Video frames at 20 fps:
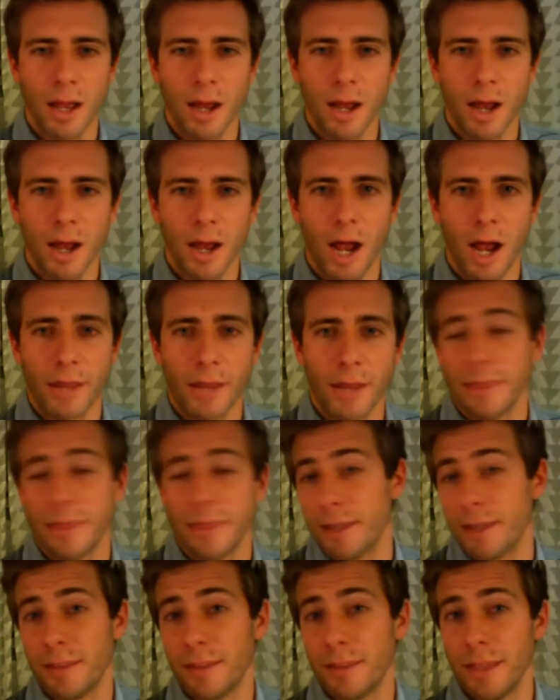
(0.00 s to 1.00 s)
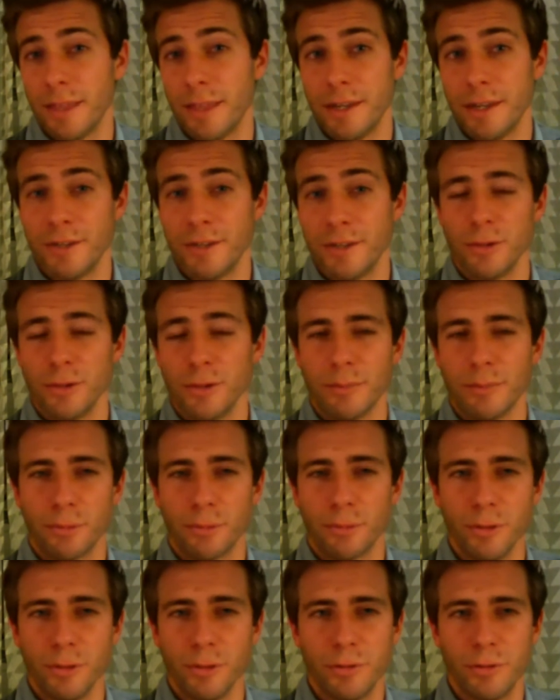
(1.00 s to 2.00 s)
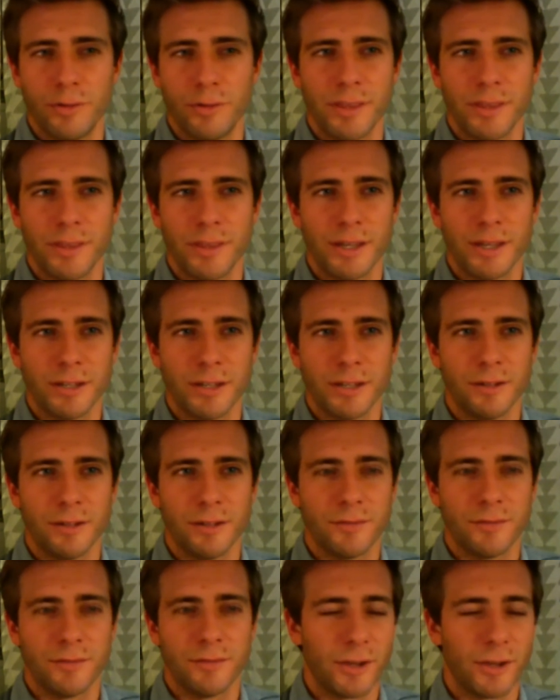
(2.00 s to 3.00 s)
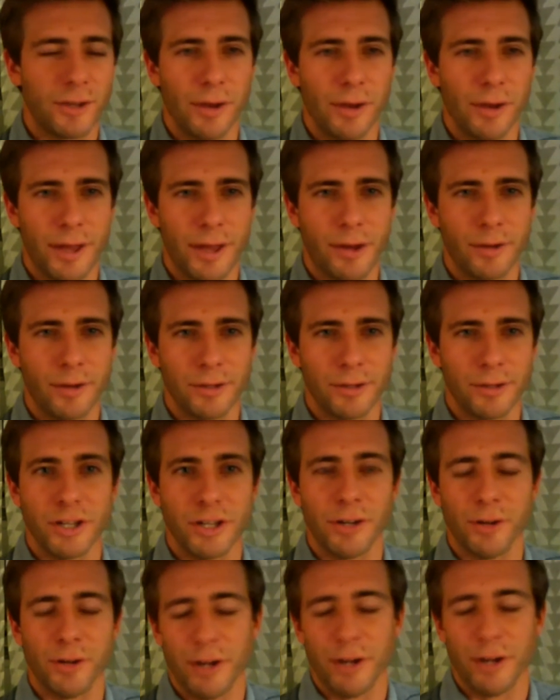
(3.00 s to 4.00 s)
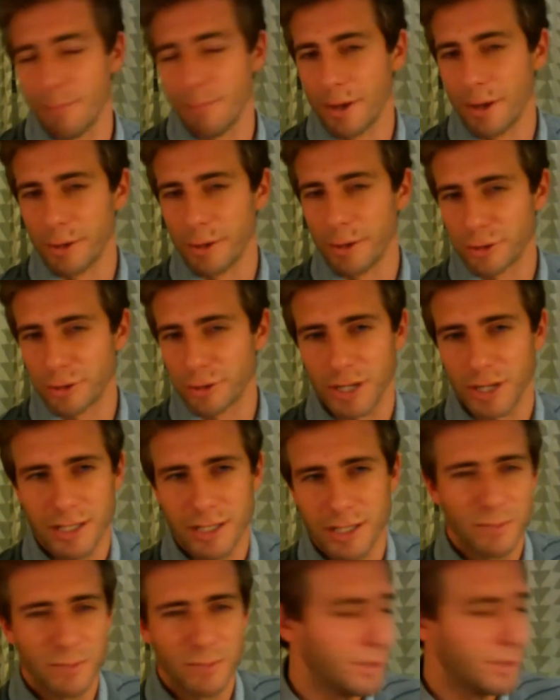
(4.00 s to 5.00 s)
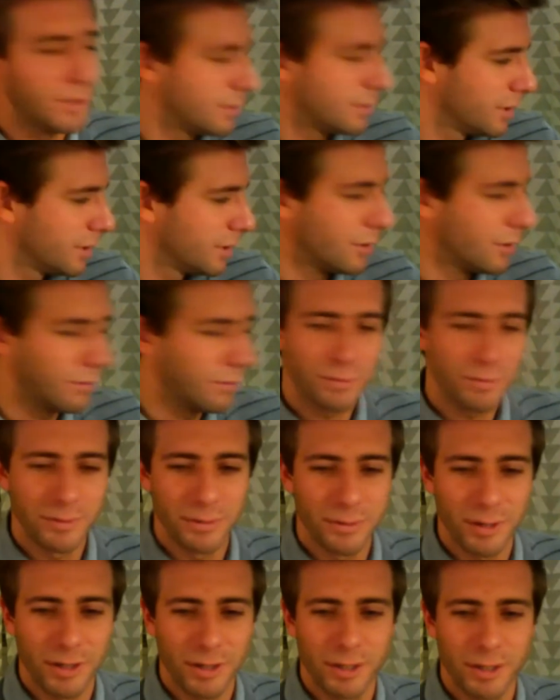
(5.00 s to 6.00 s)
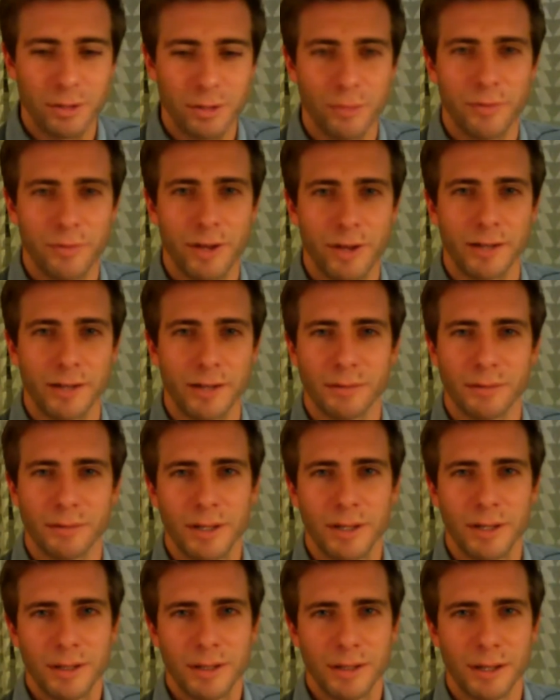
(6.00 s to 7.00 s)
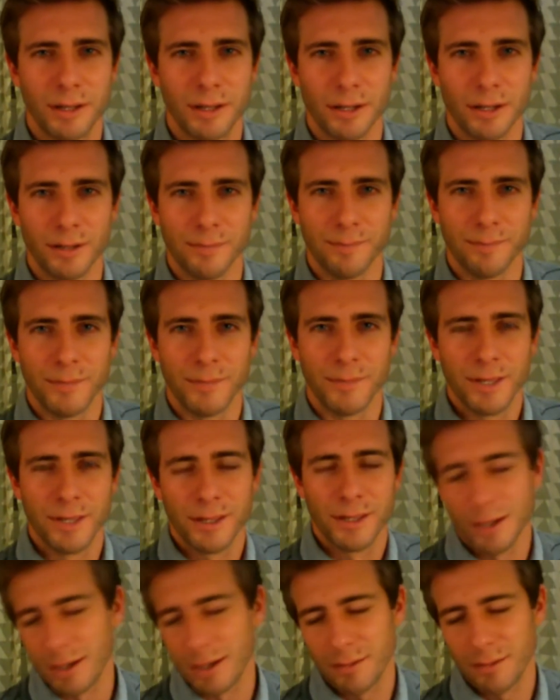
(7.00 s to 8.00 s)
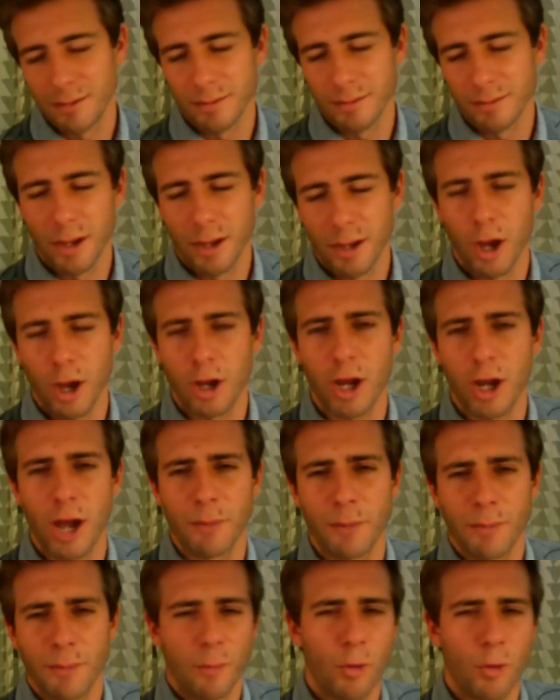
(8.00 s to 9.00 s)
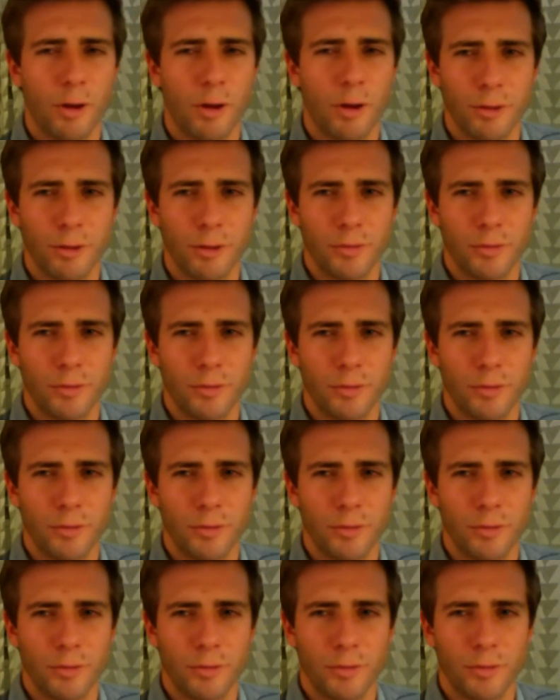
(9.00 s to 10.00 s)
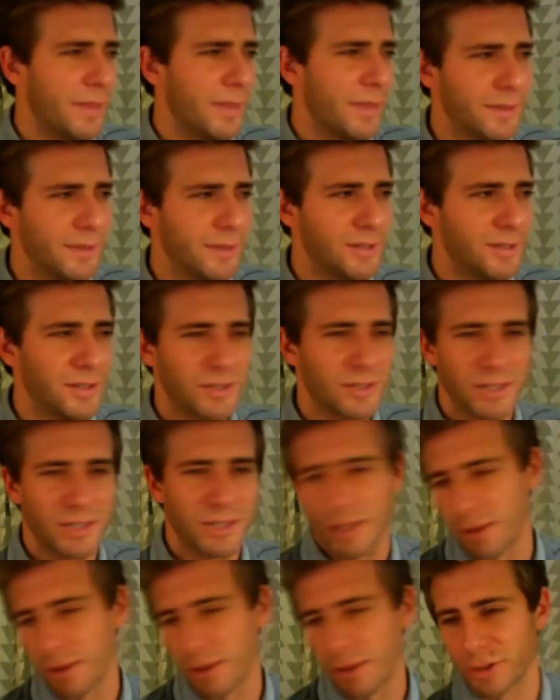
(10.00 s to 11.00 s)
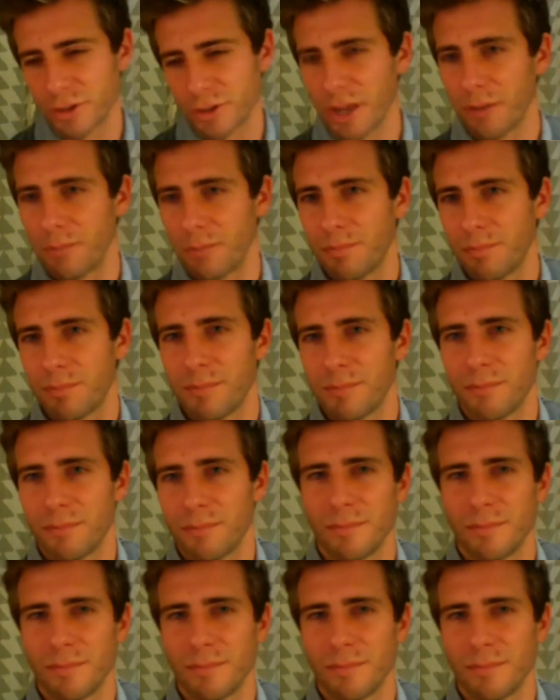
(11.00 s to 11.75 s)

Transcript: I think they need to improve and they need to figure out how to generate better shots, but they're going to do fine. A couple more of those fall, and this isn't a close game.